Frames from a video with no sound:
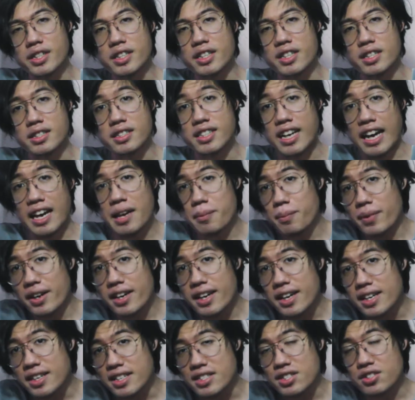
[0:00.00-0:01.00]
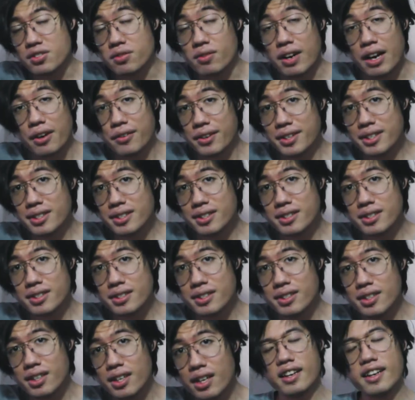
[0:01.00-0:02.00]
the Taipei and its surrounding.
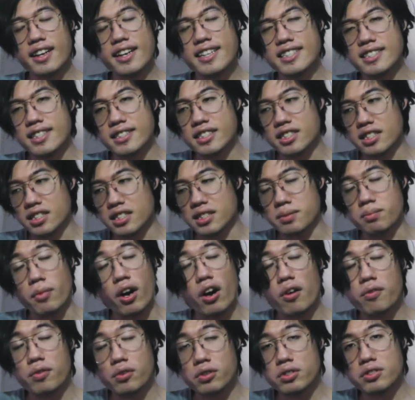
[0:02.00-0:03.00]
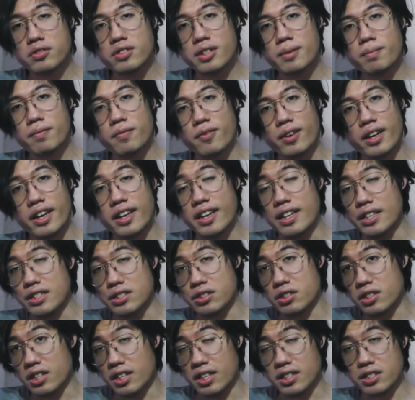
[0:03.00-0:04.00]
There's a small food trip where they
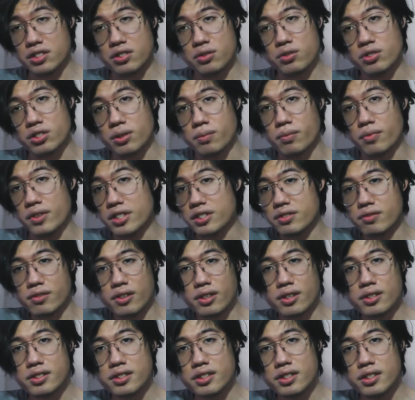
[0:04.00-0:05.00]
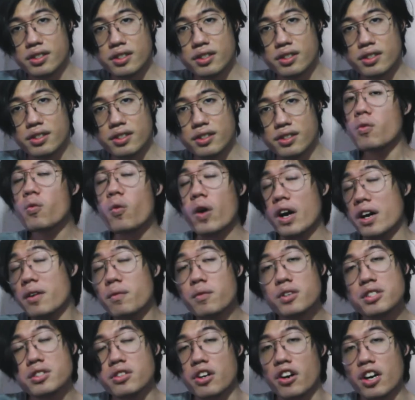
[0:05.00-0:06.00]
take us to some restaurants. One was